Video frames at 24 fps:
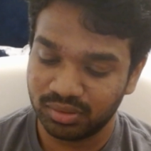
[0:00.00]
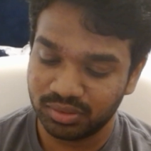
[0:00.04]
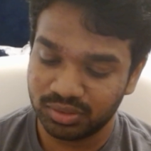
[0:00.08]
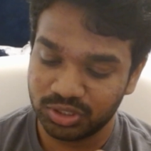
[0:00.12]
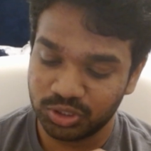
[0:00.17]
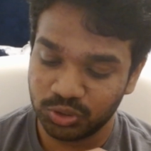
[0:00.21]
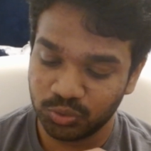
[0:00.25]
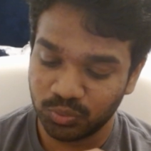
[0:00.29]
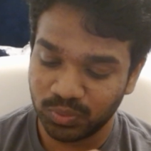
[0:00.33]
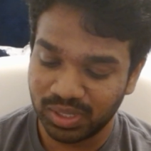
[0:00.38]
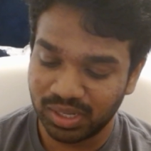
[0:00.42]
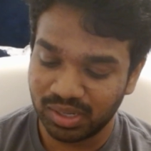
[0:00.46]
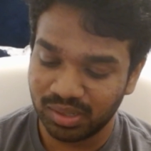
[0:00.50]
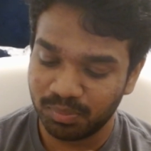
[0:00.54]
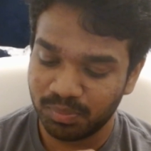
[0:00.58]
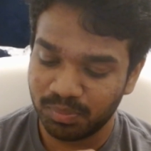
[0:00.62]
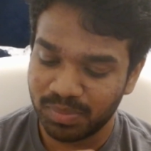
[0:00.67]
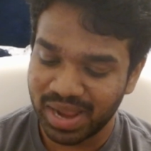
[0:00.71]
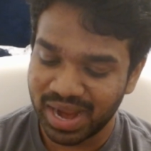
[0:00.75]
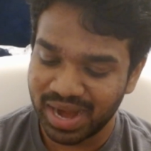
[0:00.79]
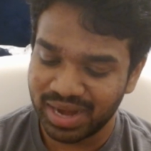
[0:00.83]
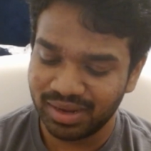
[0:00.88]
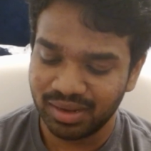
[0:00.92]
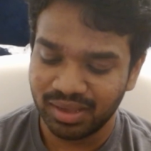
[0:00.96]
dual
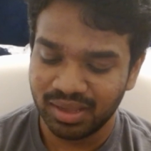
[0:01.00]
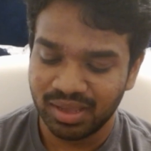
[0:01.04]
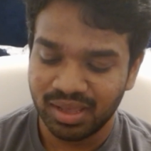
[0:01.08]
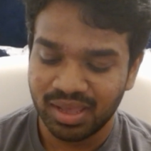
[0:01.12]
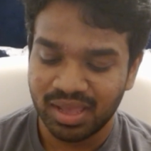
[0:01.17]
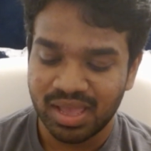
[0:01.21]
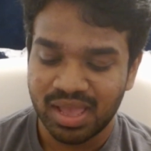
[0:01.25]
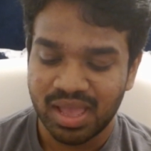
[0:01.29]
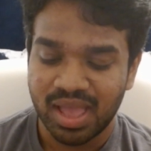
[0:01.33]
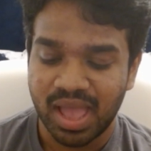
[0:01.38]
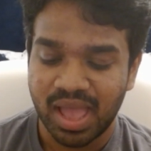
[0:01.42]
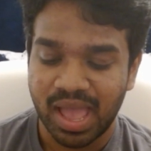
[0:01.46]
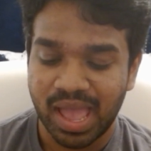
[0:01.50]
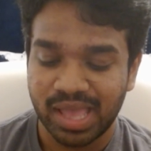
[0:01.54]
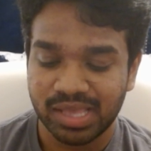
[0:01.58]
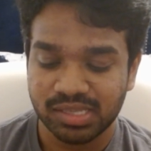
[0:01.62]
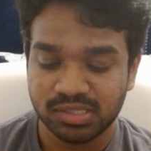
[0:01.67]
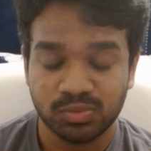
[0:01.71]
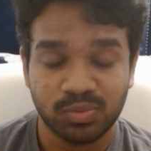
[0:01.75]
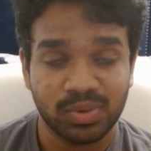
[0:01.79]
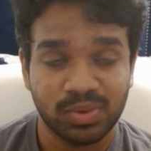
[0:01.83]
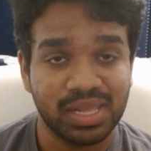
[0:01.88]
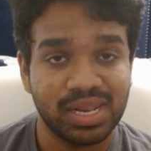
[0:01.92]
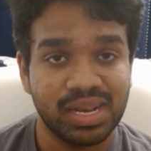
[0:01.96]
band,
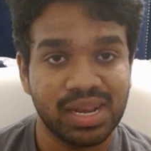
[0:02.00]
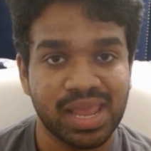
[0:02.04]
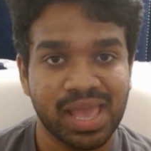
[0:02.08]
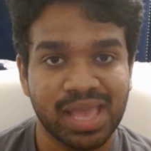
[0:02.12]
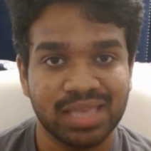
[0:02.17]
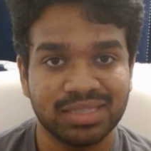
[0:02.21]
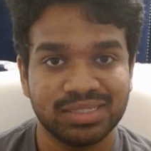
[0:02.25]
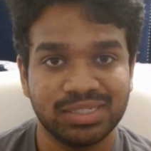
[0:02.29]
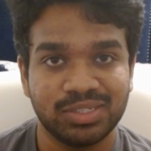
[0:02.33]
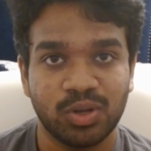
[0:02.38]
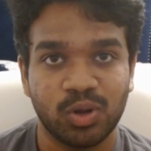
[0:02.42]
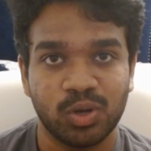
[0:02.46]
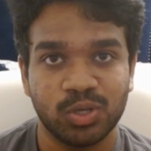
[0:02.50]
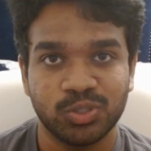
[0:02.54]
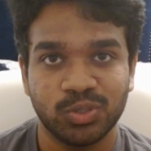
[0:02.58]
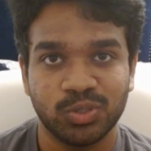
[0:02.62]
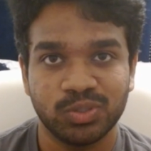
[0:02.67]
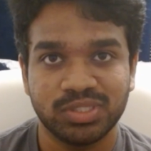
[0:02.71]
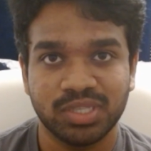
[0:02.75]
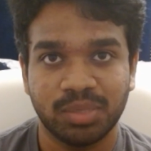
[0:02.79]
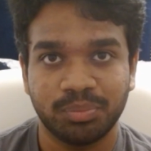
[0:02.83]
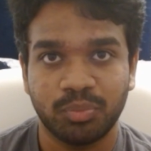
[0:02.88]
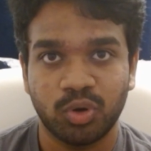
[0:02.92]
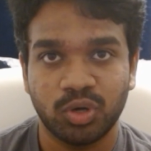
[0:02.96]
as well as it also
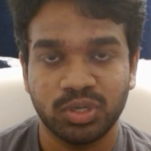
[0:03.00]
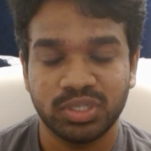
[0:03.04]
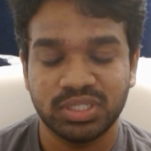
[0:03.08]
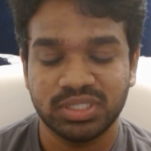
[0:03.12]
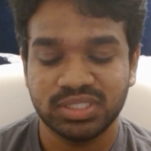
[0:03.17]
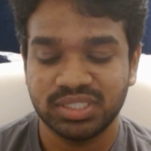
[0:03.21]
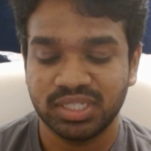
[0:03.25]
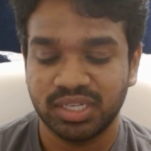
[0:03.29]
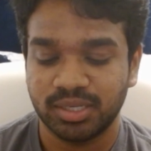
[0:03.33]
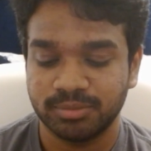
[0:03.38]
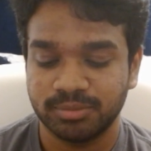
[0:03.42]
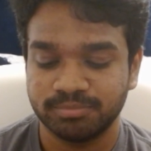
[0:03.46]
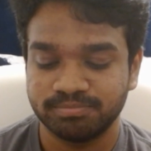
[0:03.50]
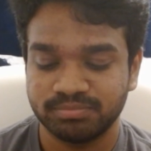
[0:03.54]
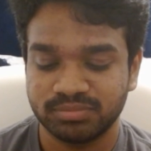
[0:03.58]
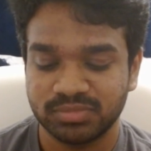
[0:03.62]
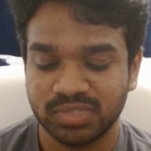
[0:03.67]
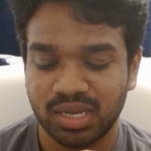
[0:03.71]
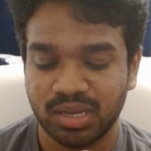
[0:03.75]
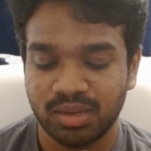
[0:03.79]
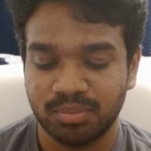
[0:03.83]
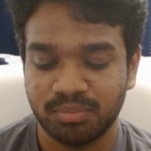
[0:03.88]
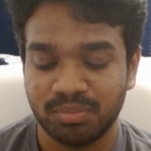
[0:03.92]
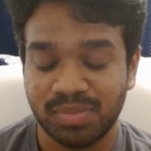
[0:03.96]
supports
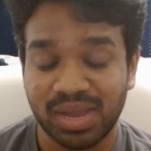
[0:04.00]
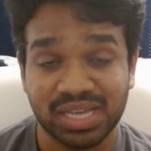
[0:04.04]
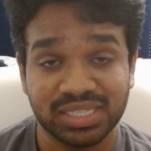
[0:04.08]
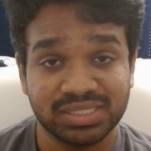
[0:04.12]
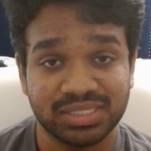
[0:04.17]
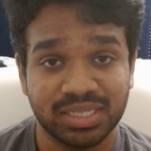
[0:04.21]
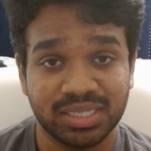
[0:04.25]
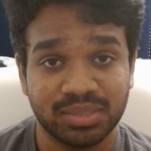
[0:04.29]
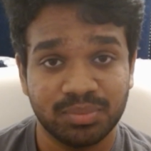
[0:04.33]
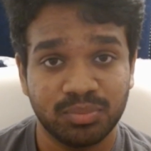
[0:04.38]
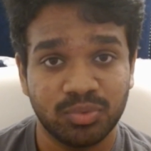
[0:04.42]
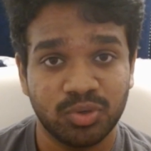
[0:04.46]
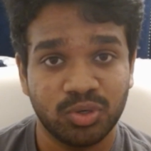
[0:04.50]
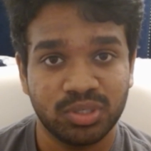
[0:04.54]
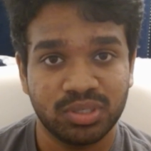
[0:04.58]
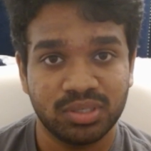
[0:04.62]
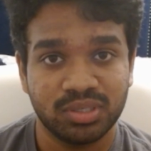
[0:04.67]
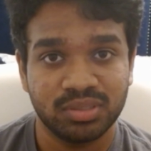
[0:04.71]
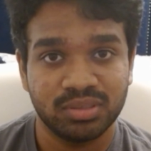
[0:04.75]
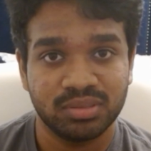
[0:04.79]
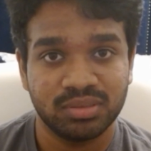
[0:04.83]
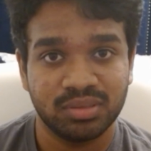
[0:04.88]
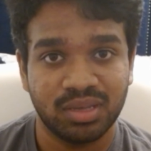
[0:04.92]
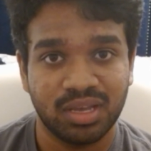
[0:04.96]
master
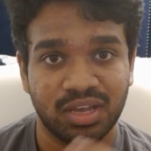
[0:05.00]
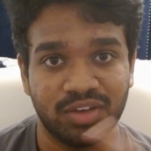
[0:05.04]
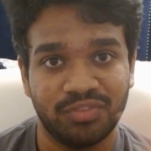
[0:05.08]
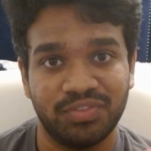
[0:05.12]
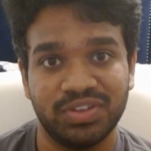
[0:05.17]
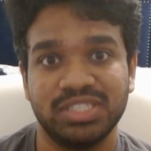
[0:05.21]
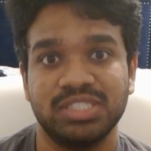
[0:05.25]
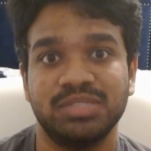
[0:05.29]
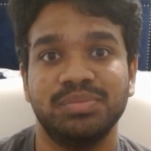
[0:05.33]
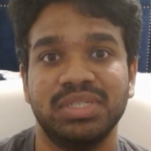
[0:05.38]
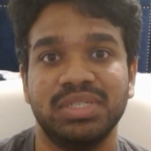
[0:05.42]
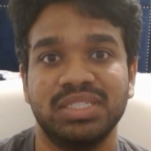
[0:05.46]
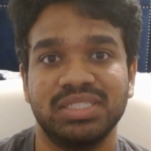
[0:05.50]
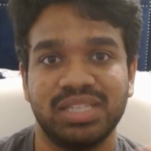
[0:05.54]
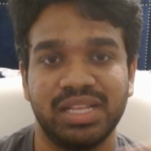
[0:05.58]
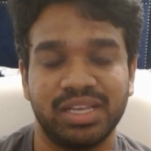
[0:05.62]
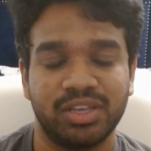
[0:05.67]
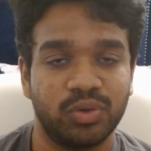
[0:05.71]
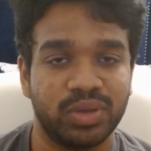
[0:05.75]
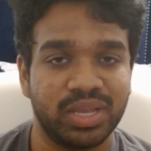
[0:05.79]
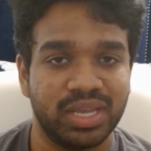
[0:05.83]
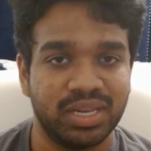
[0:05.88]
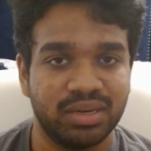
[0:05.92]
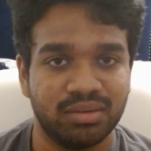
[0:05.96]
mode, which means
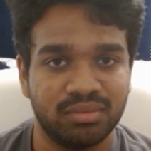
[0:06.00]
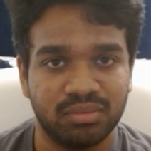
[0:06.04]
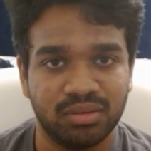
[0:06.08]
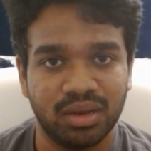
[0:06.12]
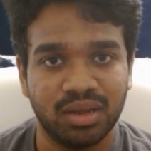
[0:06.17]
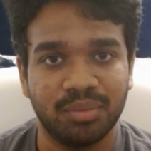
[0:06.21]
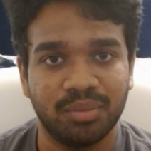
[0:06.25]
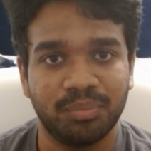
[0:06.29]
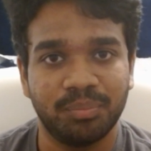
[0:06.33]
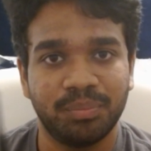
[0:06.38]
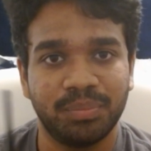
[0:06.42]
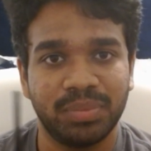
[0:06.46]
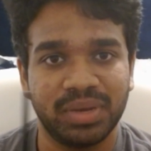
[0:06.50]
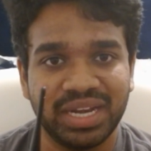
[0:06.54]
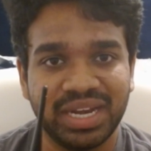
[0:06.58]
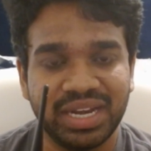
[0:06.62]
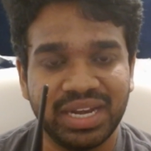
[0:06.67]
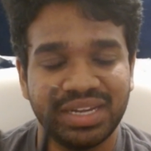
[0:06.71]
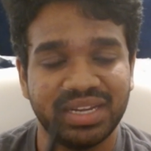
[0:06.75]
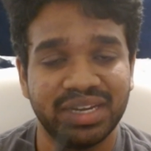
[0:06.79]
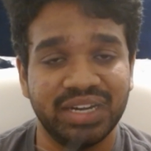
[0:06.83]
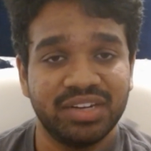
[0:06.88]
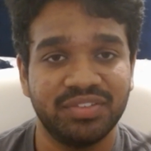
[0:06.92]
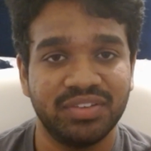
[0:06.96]
like you can
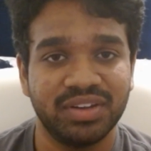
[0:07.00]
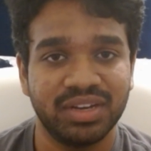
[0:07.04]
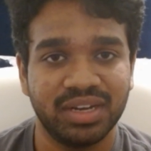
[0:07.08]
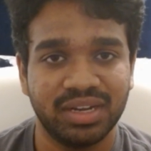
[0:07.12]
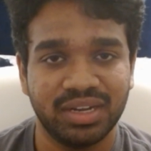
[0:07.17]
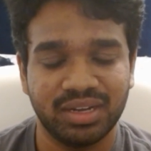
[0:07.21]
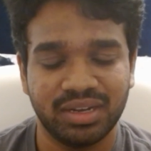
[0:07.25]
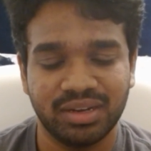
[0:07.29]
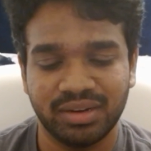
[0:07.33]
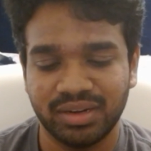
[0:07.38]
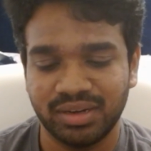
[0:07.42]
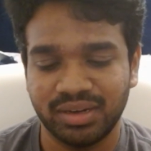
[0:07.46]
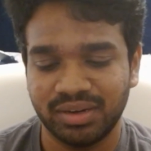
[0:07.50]
create network